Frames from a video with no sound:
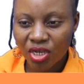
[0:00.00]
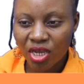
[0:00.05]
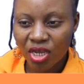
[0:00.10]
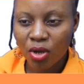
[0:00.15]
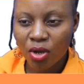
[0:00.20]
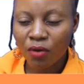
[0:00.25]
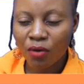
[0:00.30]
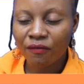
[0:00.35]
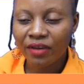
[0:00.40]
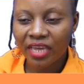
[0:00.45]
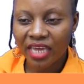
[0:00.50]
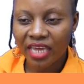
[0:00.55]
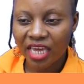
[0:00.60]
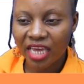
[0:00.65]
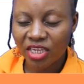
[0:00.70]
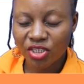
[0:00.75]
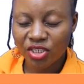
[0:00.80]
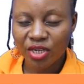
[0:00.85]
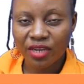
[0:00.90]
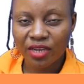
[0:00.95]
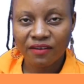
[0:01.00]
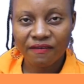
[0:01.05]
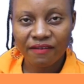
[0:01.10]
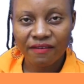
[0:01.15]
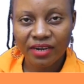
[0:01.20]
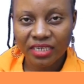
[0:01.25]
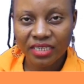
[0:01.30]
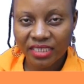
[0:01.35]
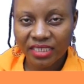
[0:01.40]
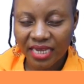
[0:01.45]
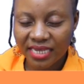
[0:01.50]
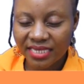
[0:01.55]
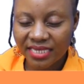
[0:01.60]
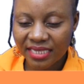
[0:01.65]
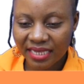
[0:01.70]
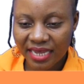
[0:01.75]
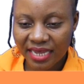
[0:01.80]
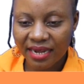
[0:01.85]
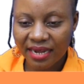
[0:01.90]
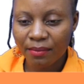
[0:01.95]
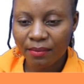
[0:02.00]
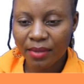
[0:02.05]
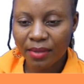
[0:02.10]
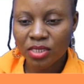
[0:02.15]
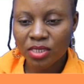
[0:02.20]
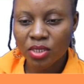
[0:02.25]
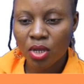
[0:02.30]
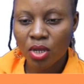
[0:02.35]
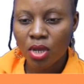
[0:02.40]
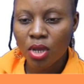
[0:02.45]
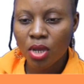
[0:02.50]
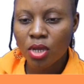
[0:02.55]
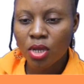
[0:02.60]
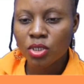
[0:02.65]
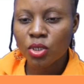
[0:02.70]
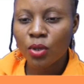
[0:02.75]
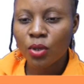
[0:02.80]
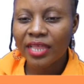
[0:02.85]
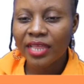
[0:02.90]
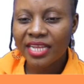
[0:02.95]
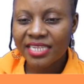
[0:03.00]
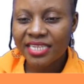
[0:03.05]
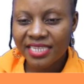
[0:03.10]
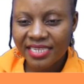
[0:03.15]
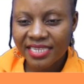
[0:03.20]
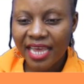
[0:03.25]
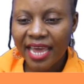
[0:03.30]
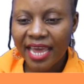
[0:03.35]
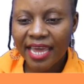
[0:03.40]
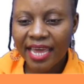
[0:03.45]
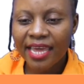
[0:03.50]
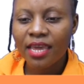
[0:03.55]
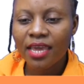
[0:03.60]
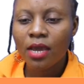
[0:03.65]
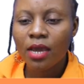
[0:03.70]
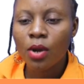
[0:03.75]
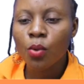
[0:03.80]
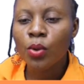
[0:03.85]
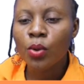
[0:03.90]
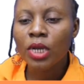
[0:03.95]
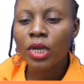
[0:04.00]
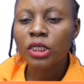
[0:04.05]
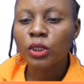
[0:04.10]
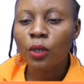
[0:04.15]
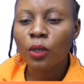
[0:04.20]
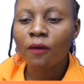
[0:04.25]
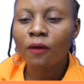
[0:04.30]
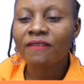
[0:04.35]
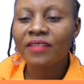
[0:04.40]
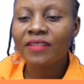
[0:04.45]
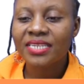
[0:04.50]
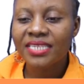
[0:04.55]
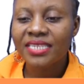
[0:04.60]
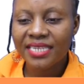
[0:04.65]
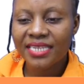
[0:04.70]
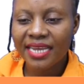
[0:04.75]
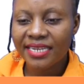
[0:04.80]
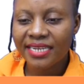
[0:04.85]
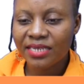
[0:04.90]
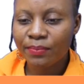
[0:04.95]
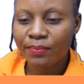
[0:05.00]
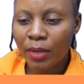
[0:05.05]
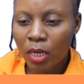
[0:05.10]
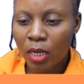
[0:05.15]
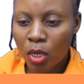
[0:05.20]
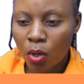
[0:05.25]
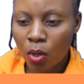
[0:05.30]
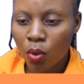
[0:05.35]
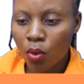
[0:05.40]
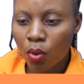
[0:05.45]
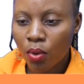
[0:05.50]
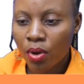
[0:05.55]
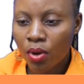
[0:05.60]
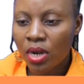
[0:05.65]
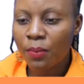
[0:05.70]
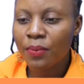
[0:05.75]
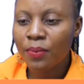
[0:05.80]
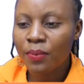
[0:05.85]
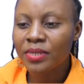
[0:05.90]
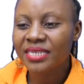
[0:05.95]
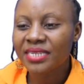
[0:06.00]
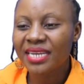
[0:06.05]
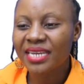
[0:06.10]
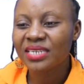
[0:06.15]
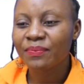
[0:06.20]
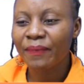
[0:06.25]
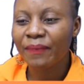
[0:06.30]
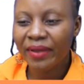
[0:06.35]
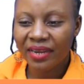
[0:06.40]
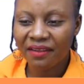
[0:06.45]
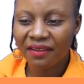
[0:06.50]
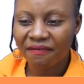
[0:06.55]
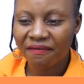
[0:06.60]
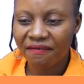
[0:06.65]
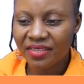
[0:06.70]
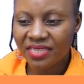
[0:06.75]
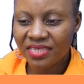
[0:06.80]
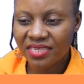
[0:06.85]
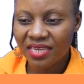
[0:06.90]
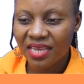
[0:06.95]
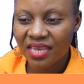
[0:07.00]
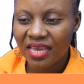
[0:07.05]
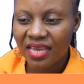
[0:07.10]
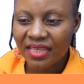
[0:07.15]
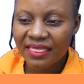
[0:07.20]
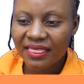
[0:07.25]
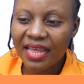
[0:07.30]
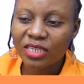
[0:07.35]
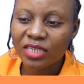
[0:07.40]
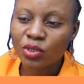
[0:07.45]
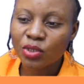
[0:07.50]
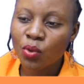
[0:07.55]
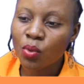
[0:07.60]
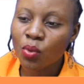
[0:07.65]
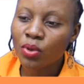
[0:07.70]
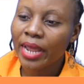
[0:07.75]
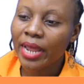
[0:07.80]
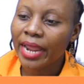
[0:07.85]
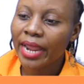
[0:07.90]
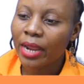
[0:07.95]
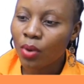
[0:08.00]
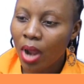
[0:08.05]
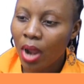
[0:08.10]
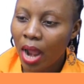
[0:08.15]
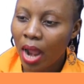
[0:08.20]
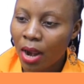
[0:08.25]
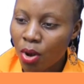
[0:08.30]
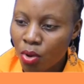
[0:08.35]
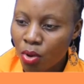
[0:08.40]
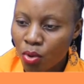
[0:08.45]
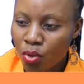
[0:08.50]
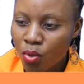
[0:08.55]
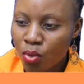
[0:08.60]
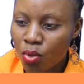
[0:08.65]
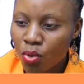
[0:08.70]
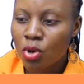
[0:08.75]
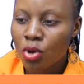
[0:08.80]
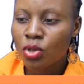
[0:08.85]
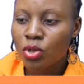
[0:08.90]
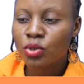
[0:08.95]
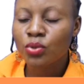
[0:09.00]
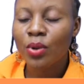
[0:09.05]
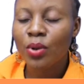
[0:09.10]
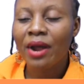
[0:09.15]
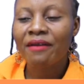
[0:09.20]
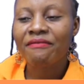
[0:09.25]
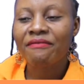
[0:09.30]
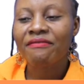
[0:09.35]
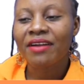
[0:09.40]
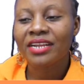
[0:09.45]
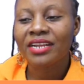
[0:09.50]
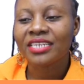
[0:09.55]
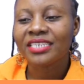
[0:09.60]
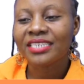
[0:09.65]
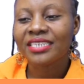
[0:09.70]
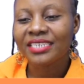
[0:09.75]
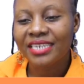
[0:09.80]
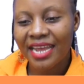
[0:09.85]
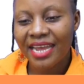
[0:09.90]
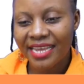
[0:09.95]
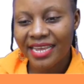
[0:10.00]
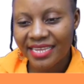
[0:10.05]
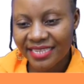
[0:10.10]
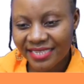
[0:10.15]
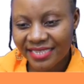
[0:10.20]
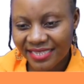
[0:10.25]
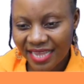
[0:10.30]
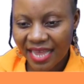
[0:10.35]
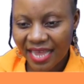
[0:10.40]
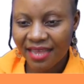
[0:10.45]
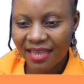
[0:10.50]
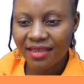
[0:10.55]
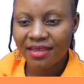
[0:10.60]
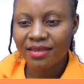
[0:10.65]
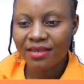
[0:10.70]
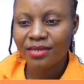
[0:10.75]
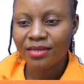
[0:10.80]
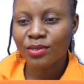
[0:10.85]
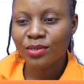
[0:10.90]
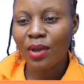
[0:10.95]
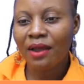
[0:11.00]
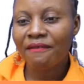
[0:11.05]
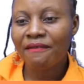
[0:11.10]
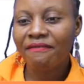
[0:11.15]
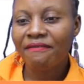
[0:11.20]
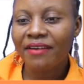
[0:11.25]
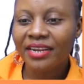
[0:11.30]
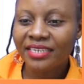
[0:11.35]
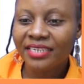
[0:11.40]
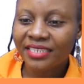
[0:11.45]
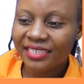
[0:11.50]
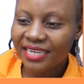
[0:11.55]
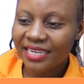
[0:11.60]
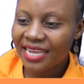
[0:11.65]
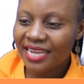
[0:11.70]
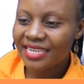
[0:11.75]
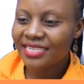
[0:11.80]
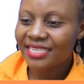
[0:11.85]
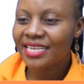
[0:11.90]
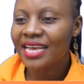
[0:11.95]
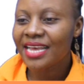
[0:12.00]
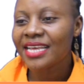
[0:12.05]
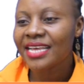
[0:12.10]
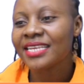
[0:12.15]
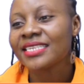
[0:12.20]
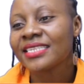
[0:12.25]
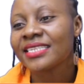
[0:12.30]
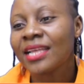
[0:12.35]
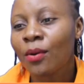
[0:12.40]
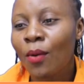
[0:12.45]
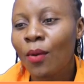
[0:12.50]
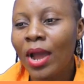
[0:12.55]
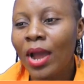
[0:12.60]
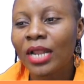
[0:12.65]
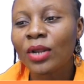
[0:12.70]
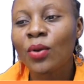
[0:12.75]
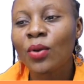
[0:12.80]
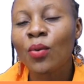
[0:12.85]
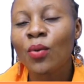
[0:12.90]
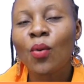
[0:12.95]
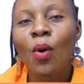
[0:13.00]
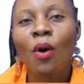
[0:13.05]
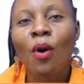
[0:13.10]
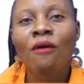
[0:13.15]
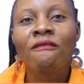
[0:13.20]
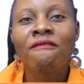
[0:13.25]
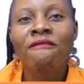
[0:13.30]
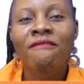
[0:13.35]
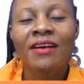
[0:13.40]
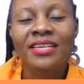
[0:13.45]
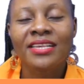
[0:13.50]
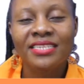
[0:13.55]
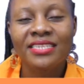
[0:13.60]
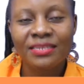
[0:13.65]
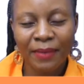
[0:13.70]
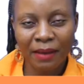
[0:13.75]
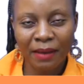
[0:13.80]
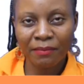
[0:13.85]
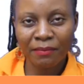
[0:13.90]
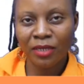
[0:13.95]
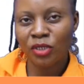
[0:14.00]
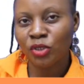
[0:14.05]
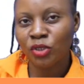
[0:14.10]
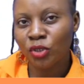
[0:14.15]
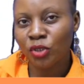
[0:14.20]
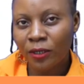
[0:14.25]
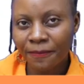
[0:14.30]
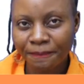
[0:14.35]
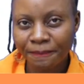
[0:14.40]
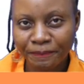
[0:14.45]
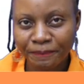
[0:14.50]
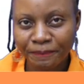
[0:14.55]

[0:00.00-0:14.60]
of engaging in franchising agreements. So they say, which of the set below represent benefits that could accrue to a franchisor? So a franchisor is the one who offers permission